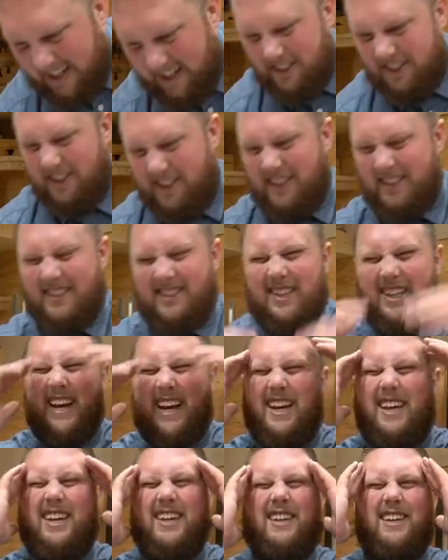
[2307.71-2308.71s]
Just
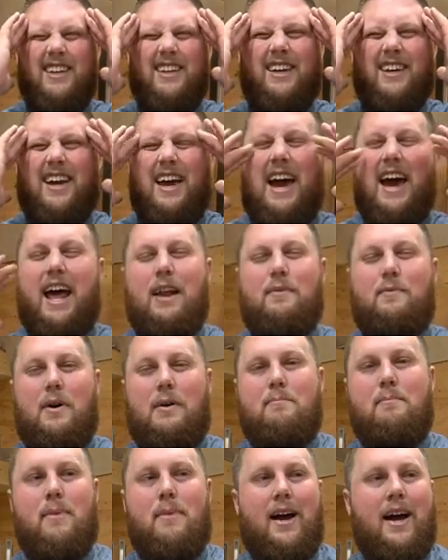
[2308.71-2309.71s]
like out of our
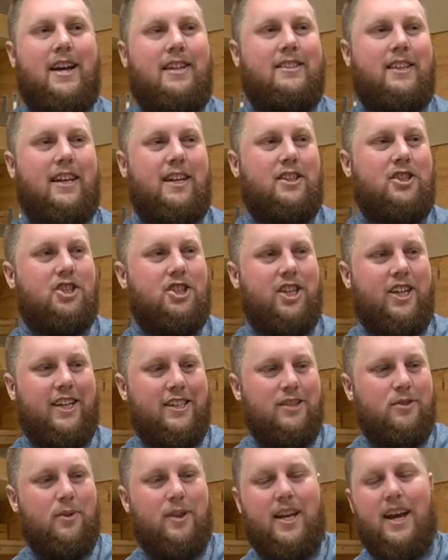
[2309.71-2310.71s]
minds, like
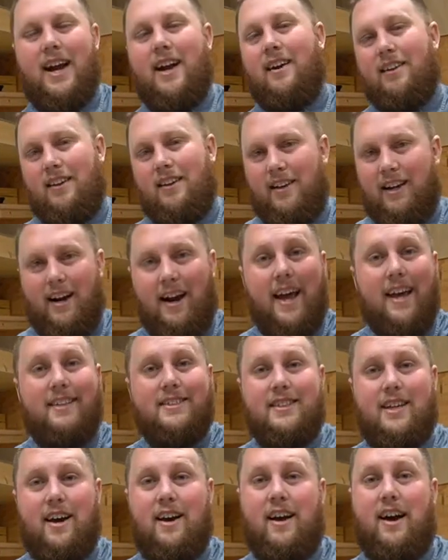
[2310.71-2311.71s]
chickens with their, their heads
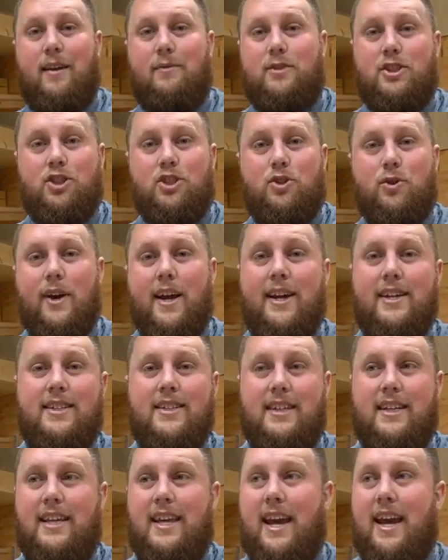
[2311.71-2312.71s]
cut off, just trying to
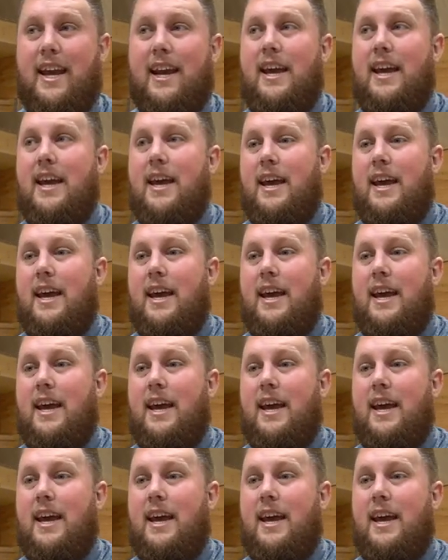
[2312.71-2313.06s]
get